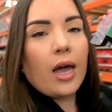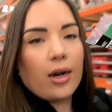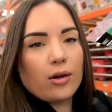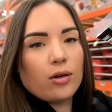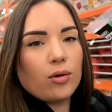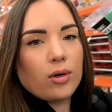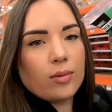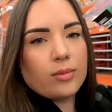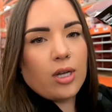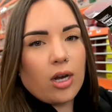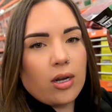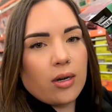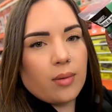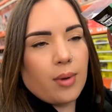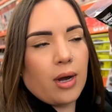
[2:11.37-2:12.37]
don't know what I'm
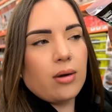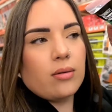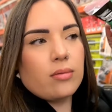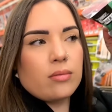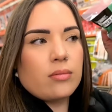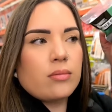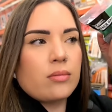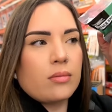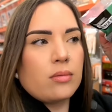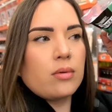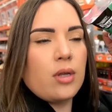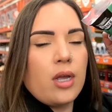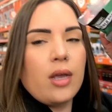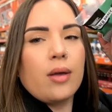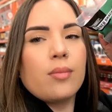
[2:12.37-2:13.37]
talking about,
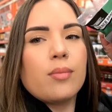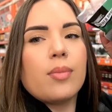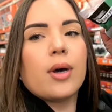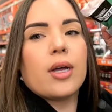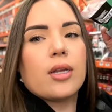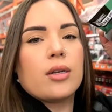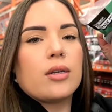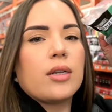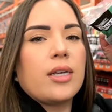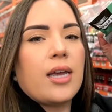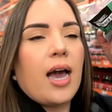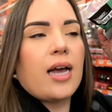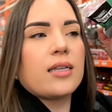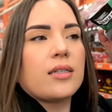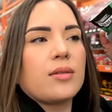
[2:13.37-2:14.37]
but
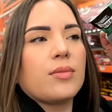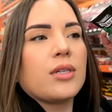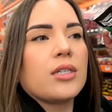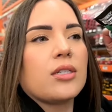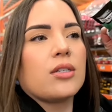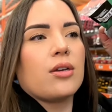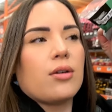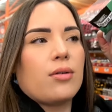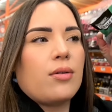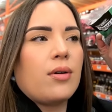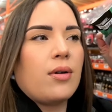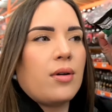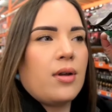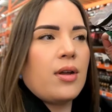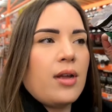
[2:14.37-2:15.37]
he asked me, so
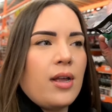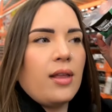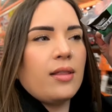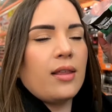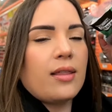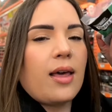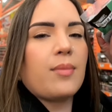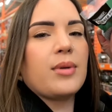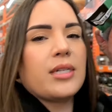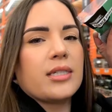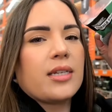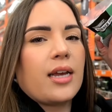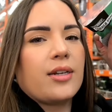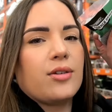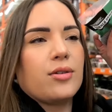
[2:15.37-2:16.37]
then that
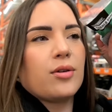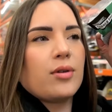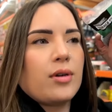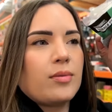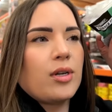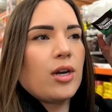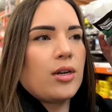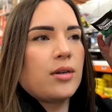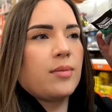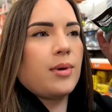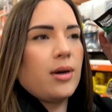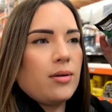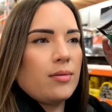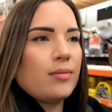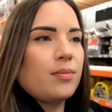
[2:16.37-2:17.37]
means I do know what I'm talking about.